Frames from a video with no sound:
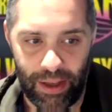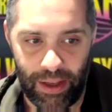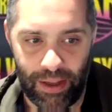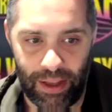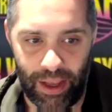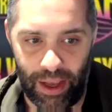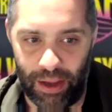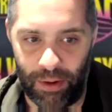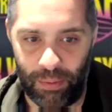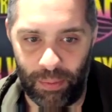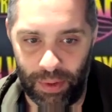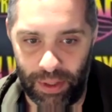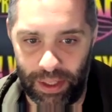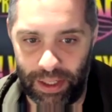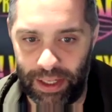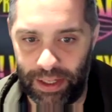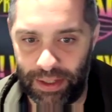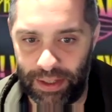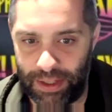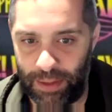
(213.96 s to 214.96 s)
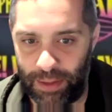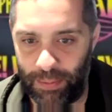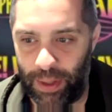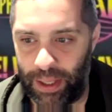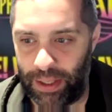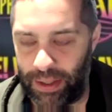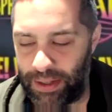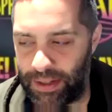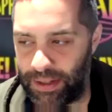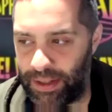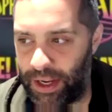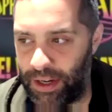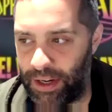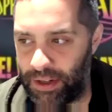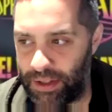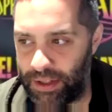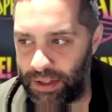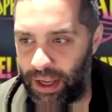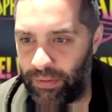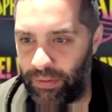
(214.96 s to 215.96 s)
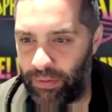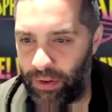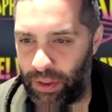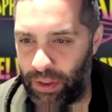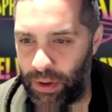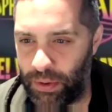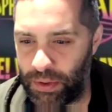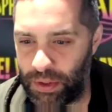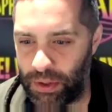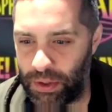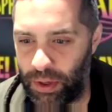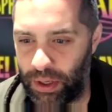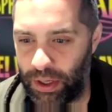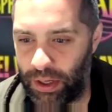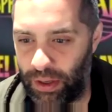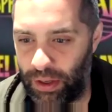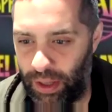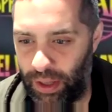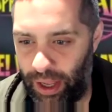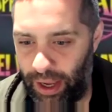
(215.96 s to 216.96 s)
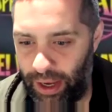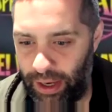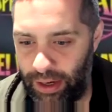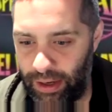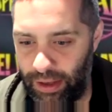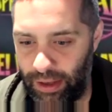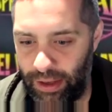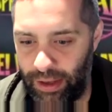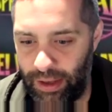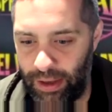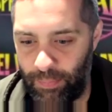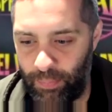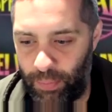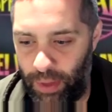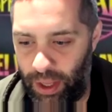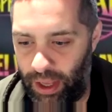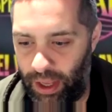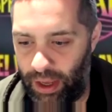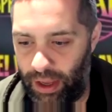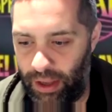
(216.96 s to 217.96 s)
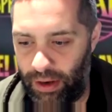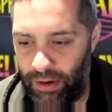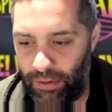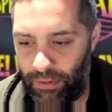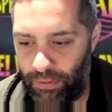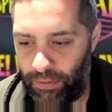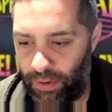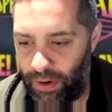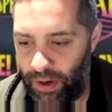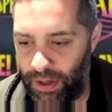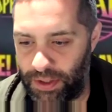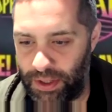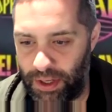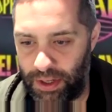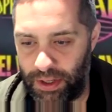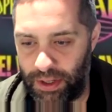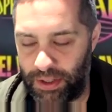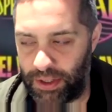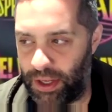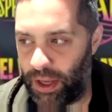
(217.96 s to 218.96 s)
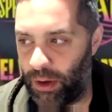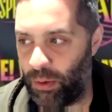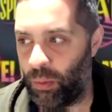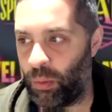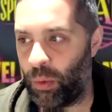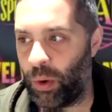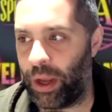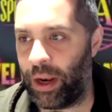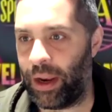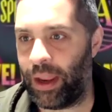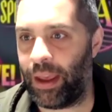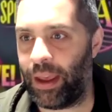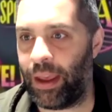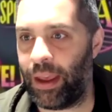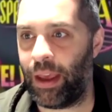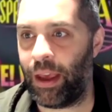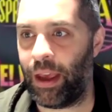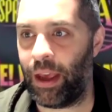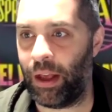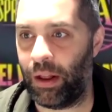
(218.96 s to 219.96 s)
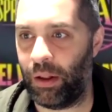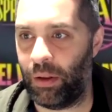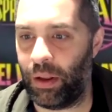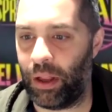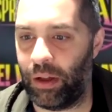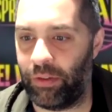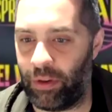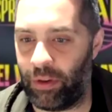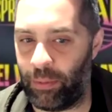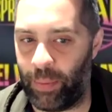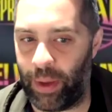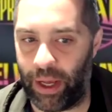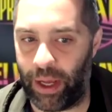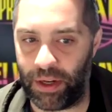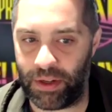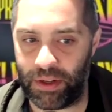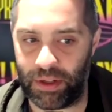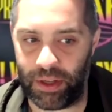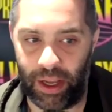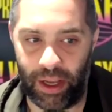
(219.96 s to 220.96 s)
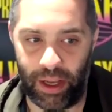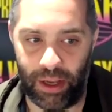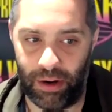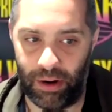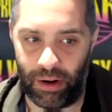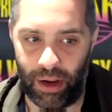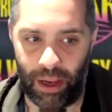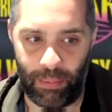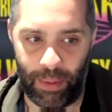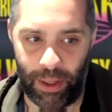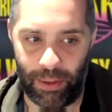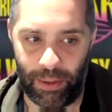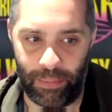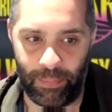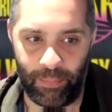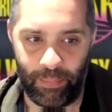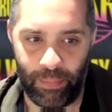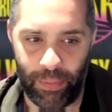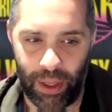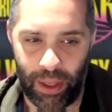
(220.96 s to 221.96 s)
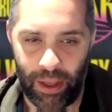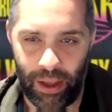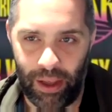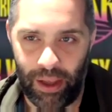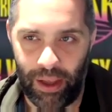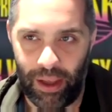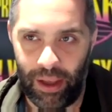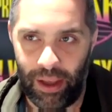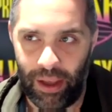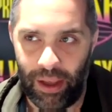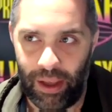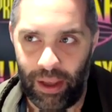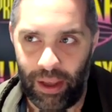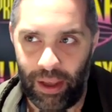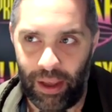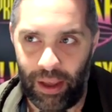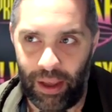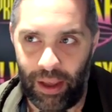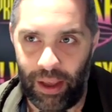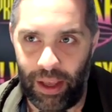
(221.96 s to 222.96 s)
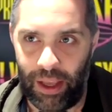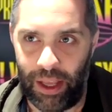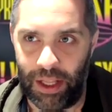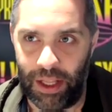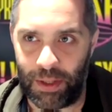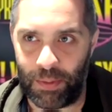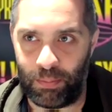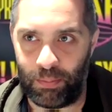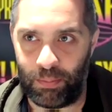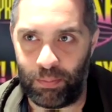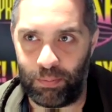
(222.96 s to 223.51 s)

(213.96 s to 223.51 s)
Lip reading: yeah, it really does seem like the stage is set for those two to collide and for us to just get one hell of a match. And I mean, it's,